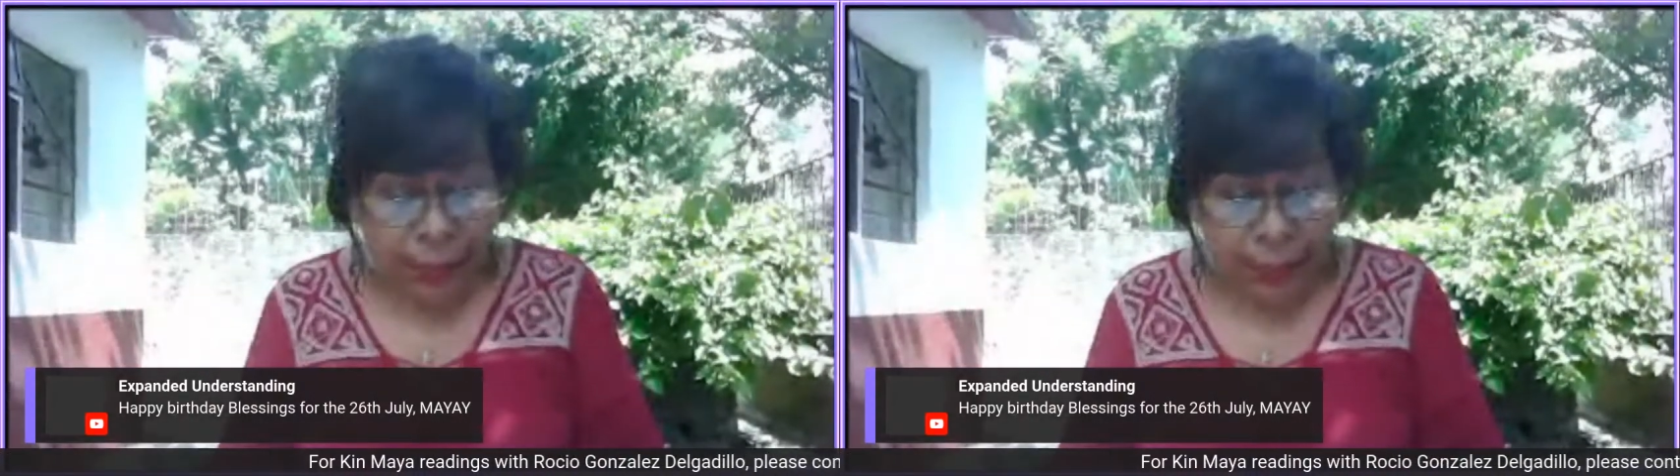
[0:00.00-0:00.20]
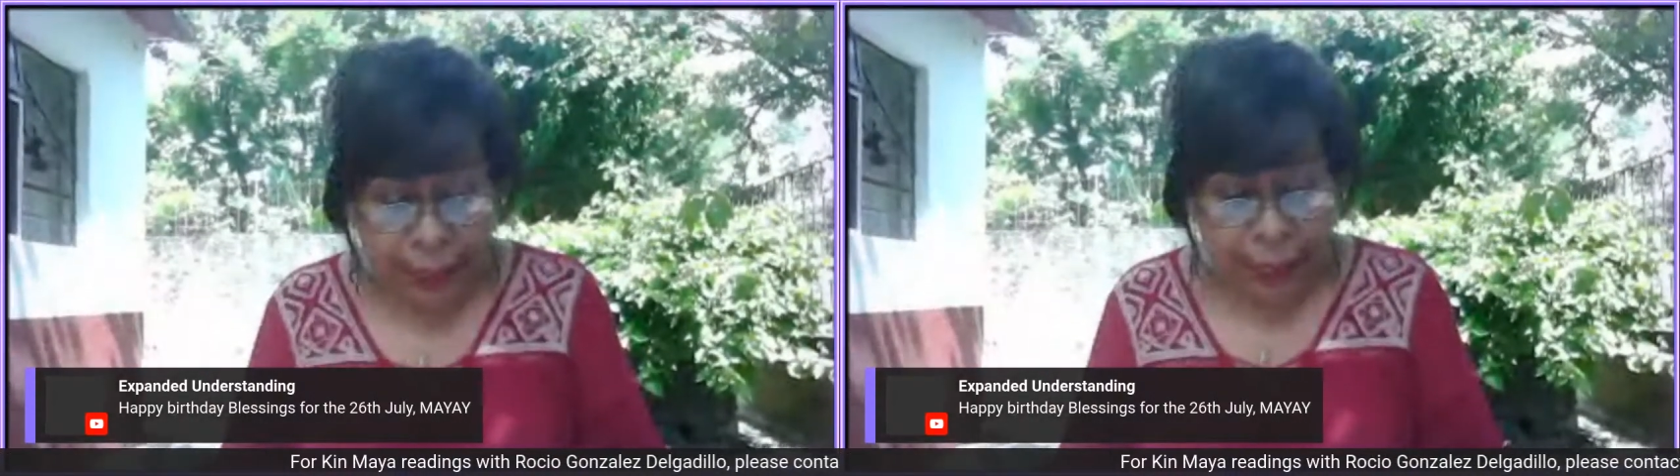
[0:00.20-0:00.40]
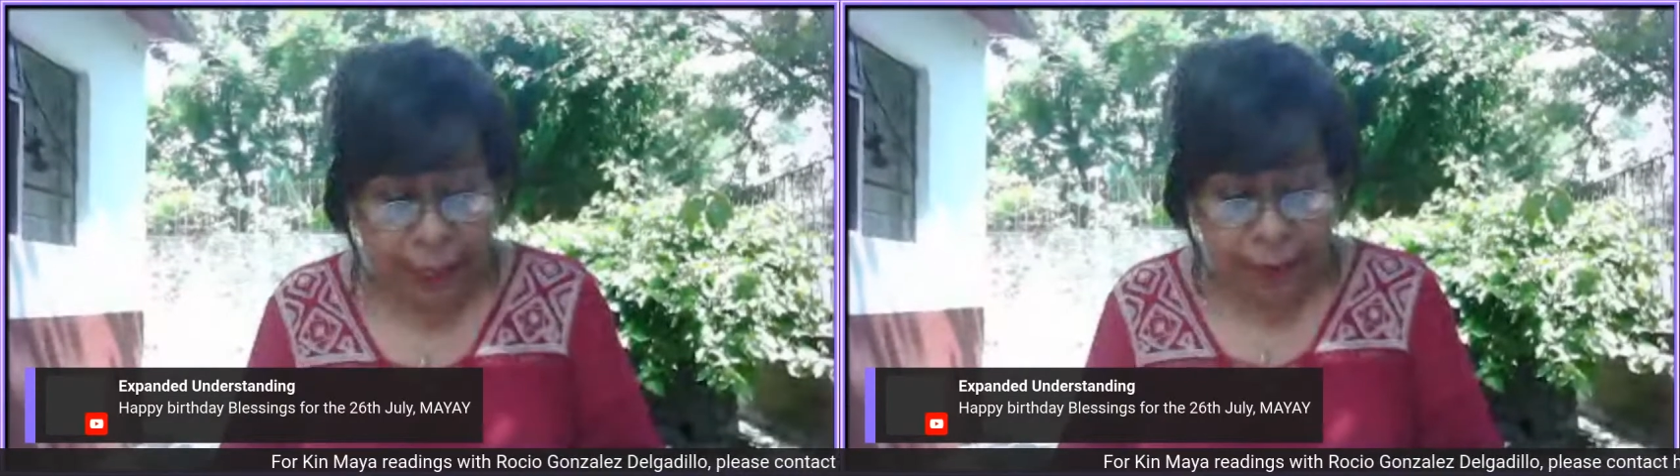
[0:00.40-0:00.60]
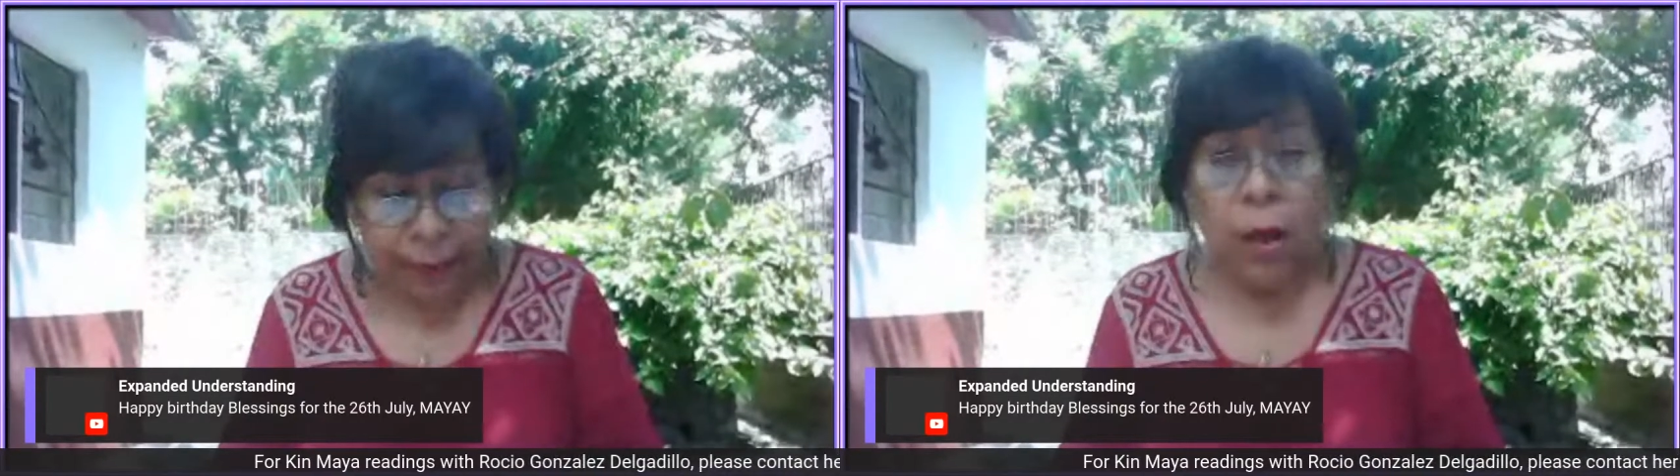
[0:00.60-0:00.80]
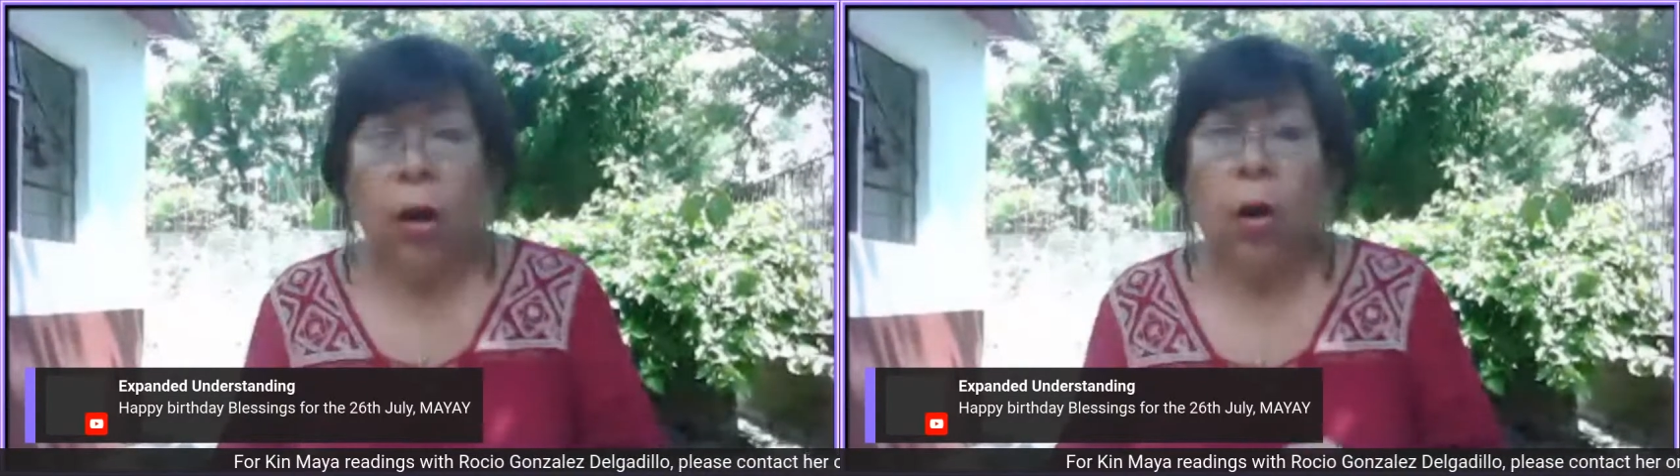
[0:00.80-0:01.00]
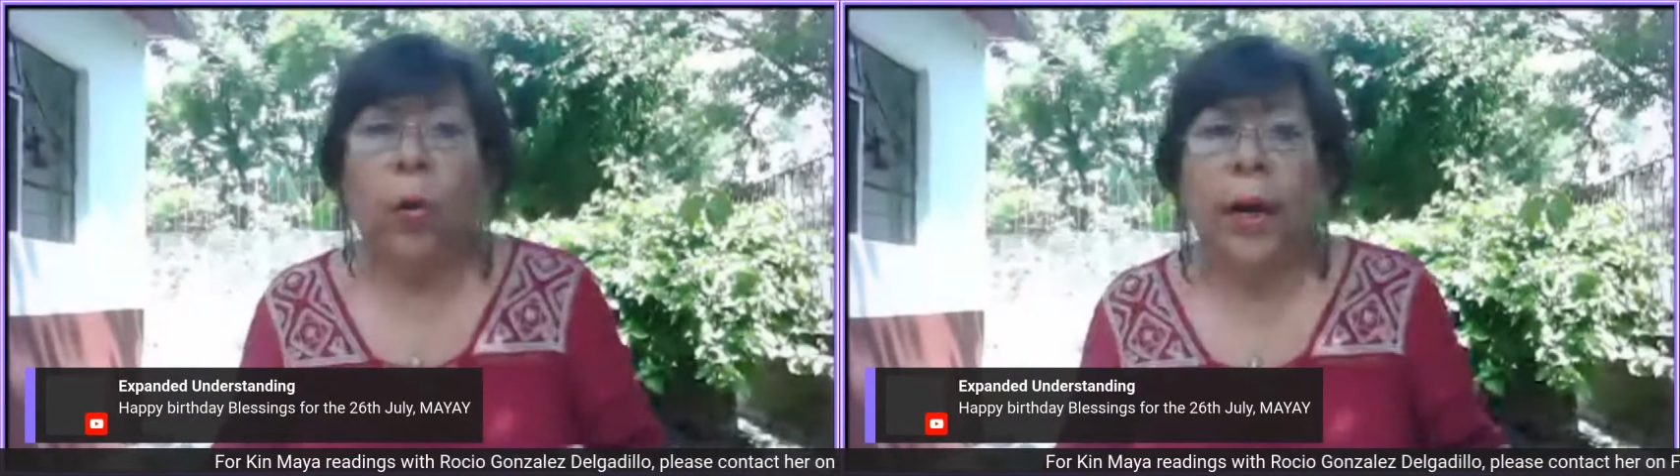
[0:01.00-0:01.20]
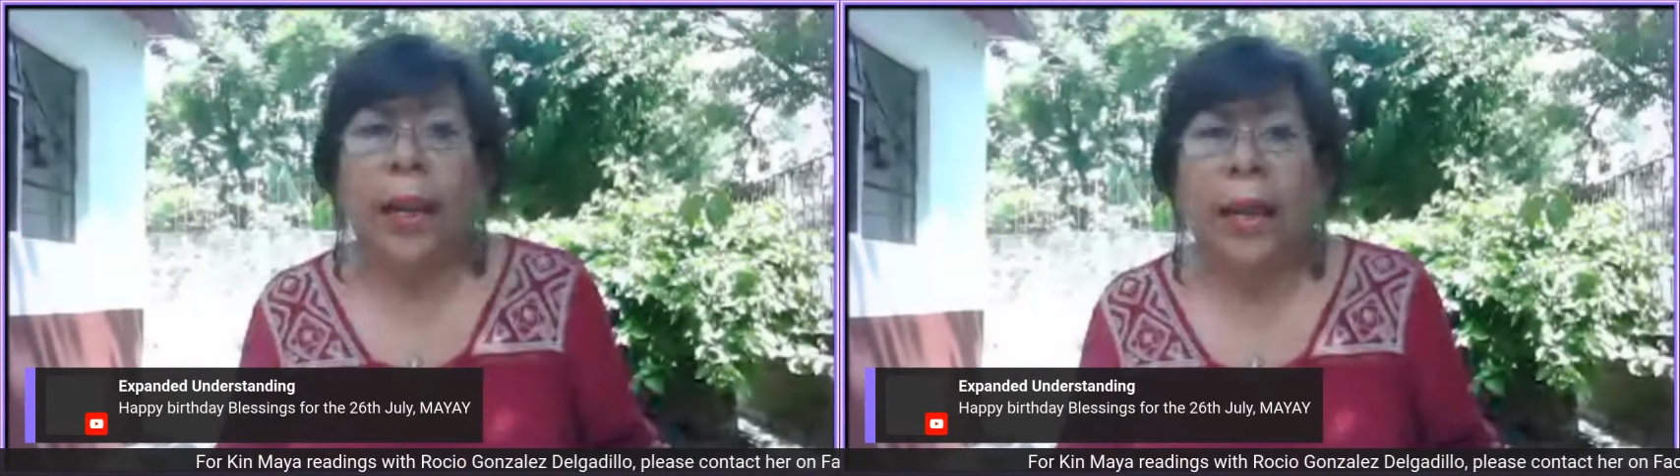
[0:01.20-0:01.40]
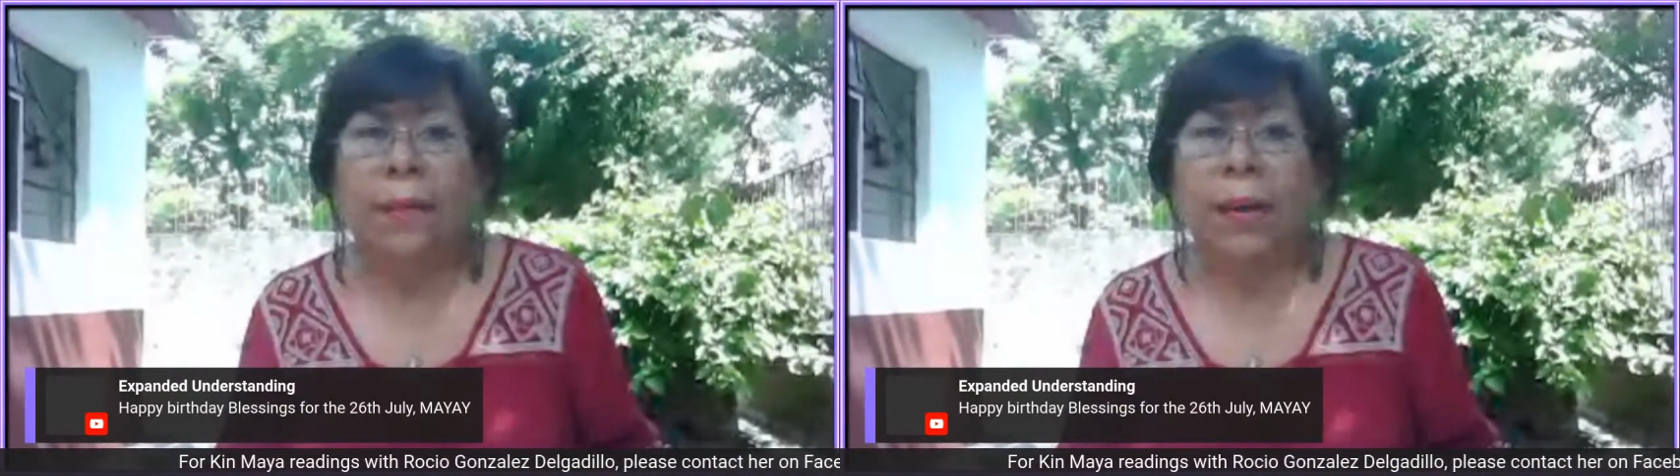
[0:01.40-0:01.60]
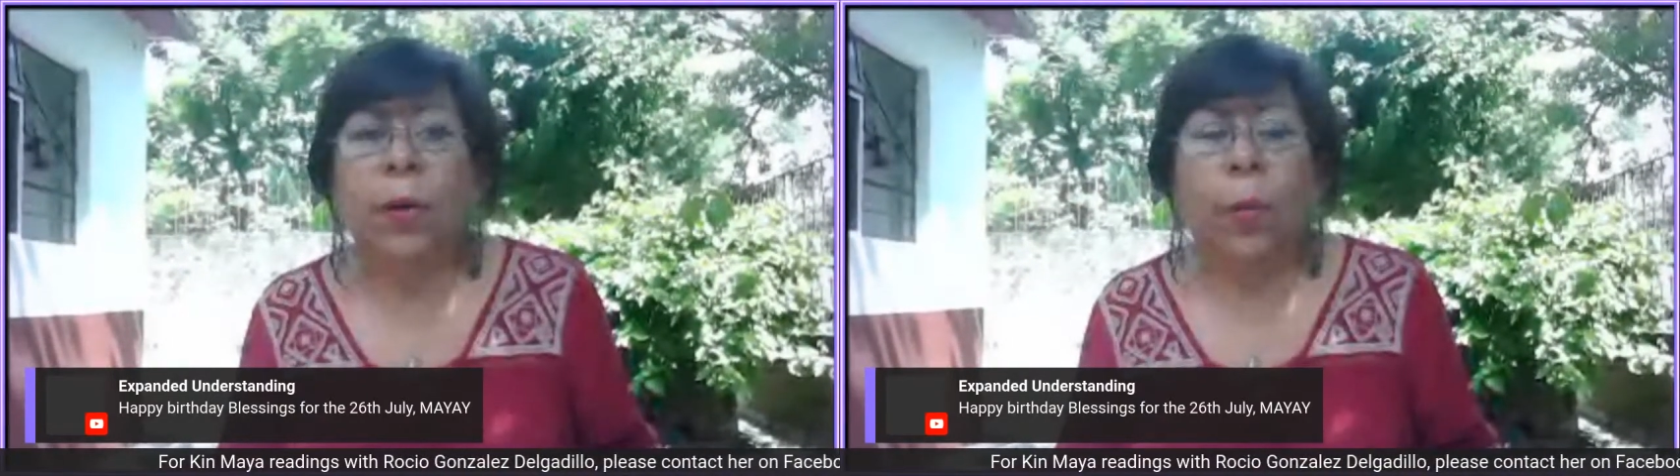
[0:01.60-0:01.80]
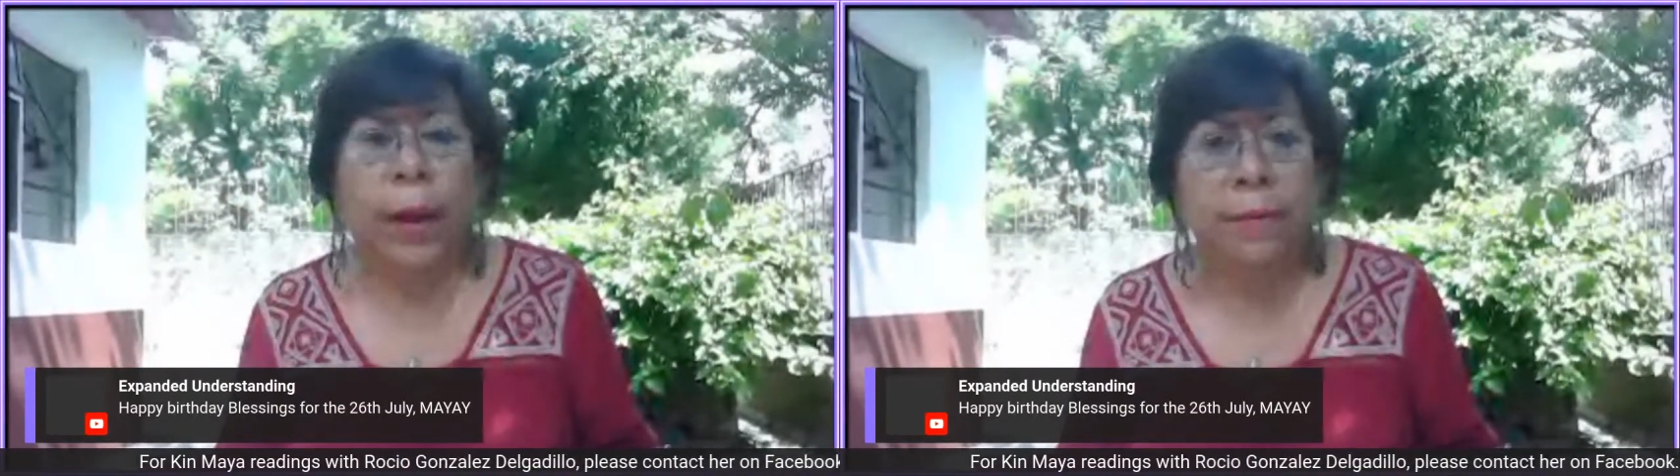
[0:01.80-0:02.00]
yeah, or
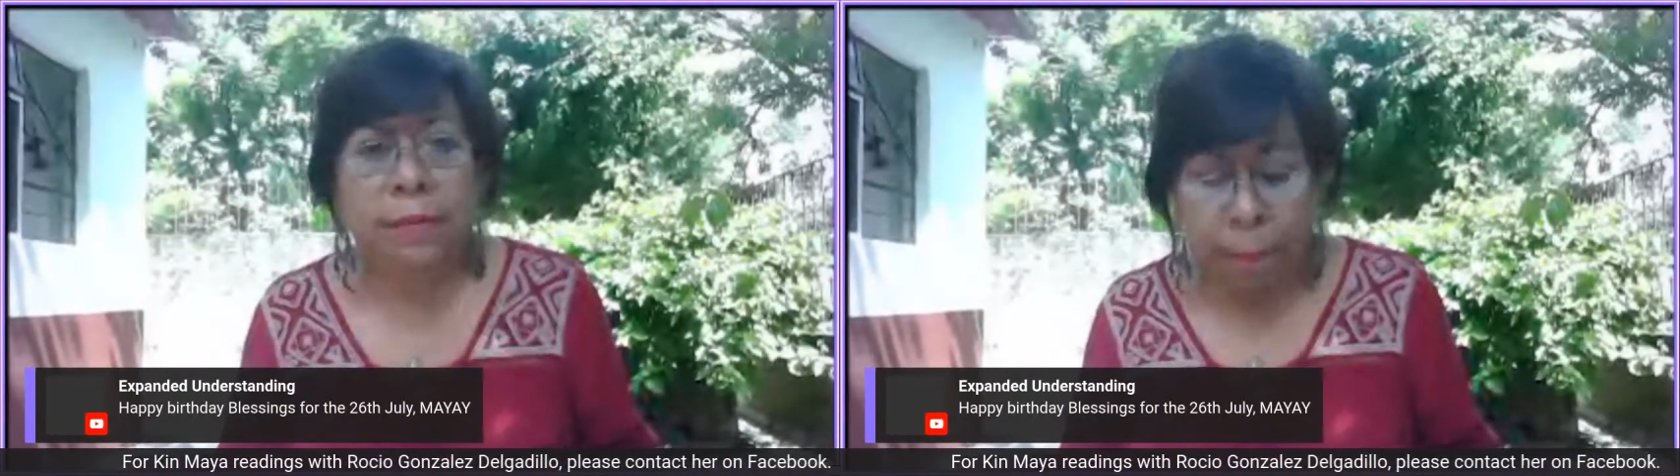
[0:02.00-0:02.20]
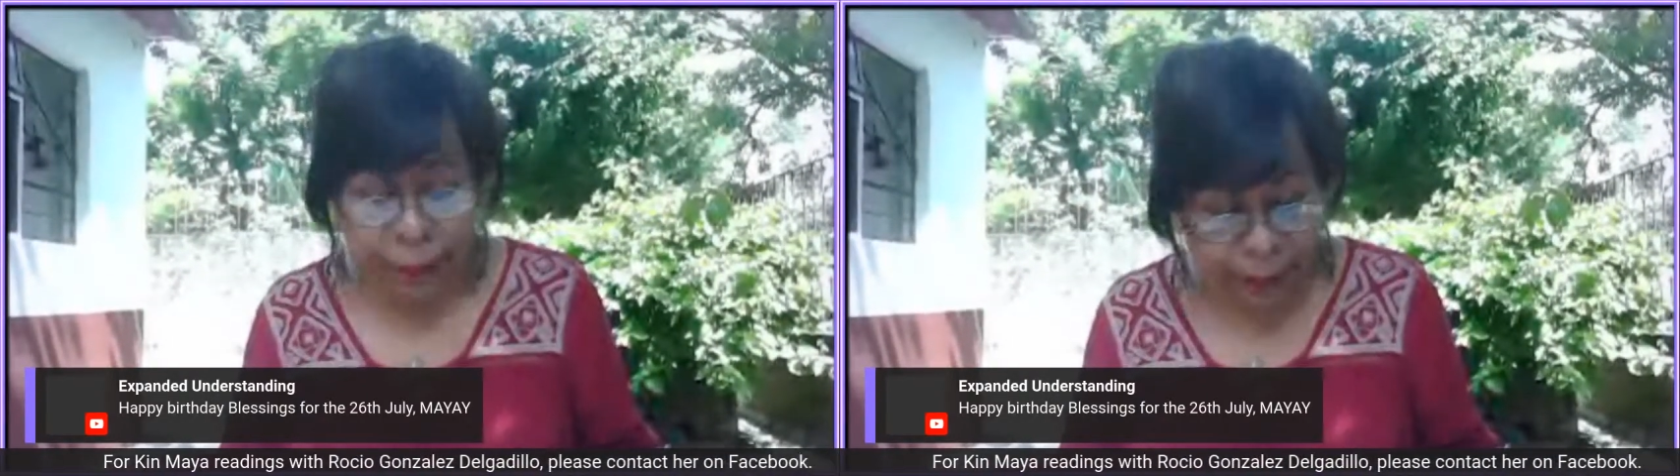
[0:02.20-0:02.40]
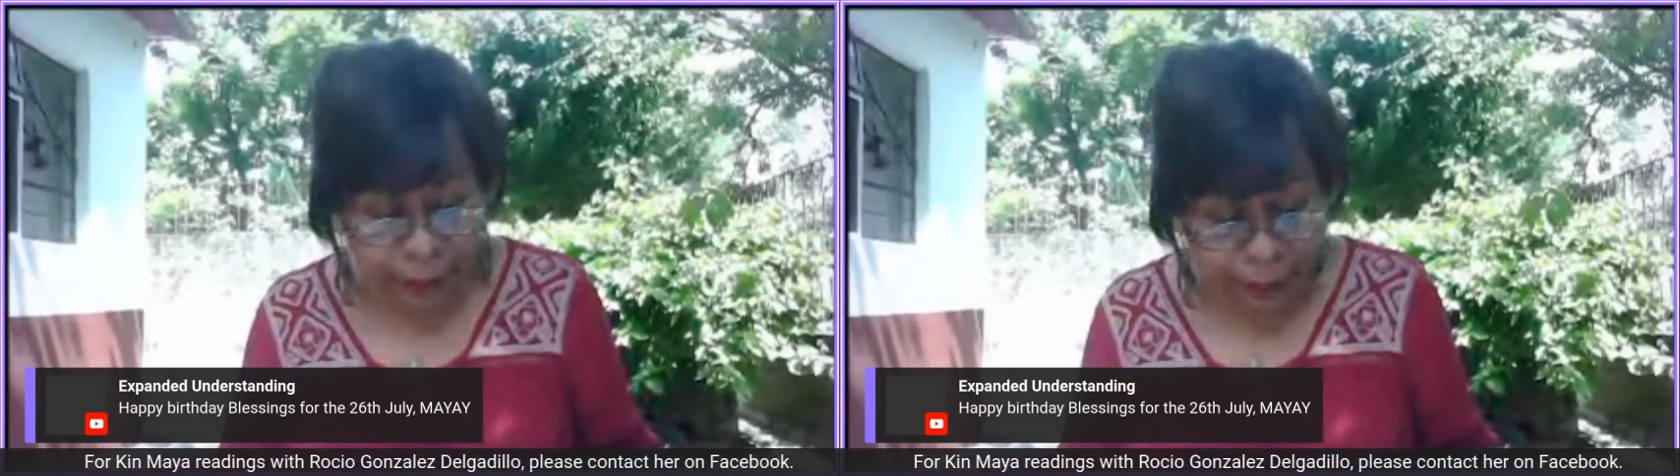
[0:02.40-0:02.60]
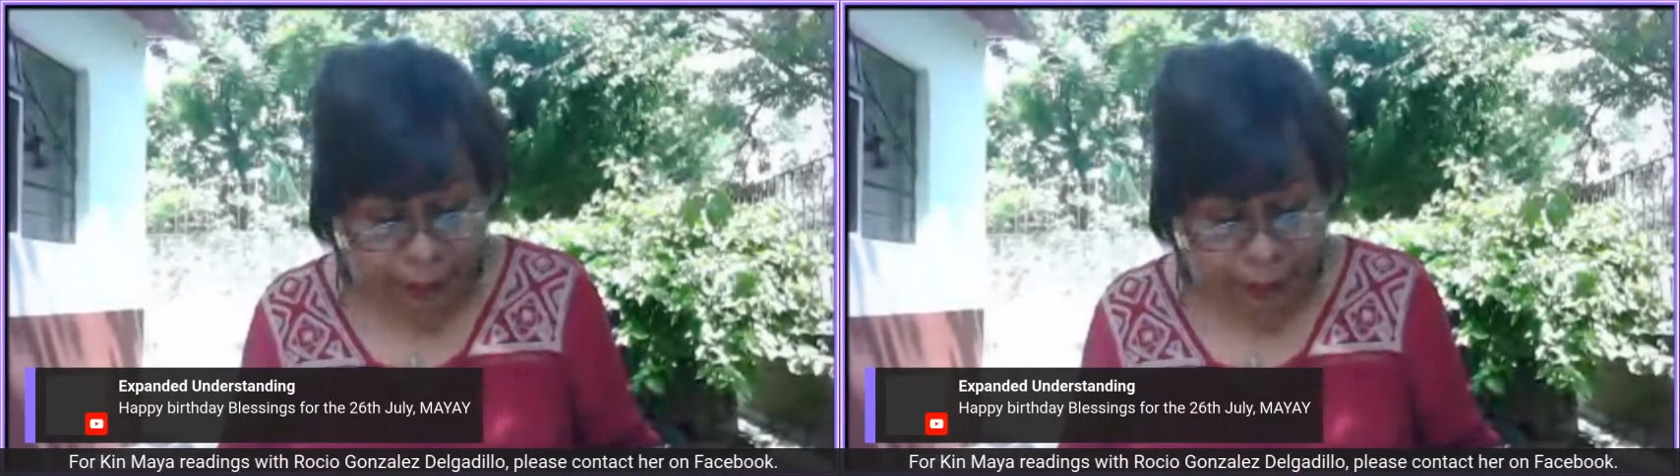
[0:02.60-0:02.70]
11 wave spell,